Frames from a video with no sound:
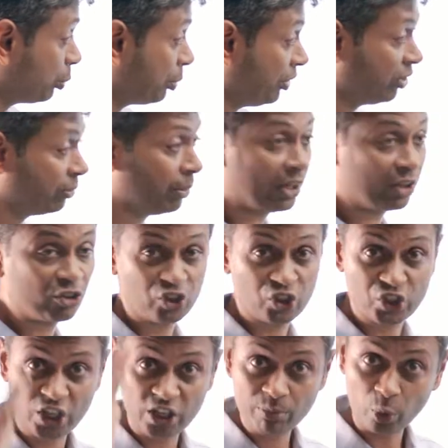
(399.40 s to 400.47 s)
rupees is better,
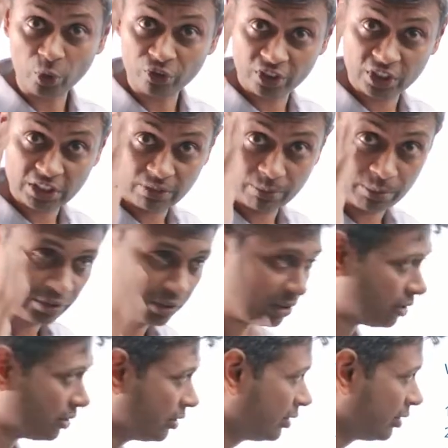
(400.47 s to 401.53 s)

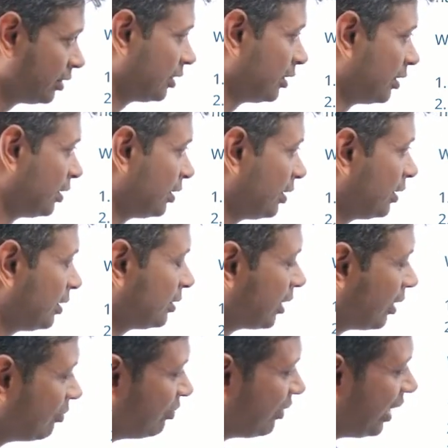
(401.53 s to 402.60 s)
16.67%.
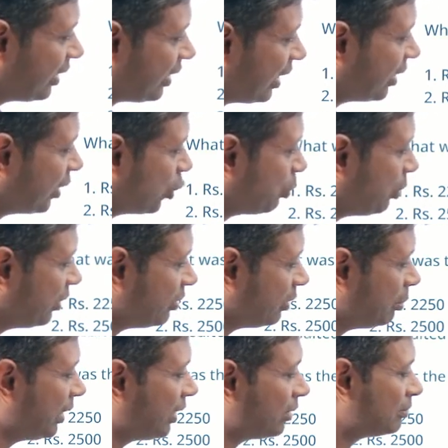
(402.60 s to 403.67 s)
Somewhere 100 rupees will
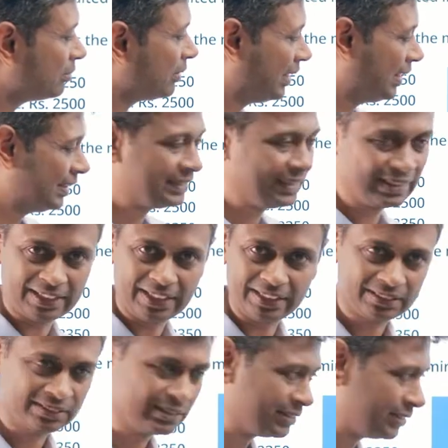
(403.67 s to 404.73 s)
become less than
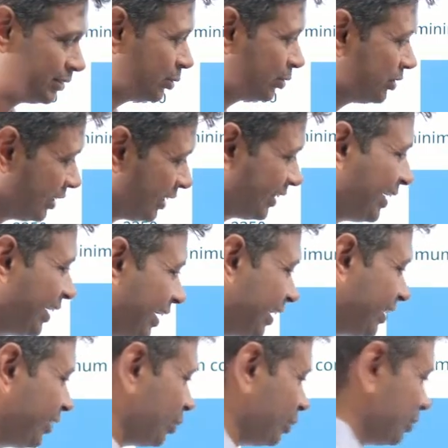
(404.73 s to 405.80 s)
that. So 600 to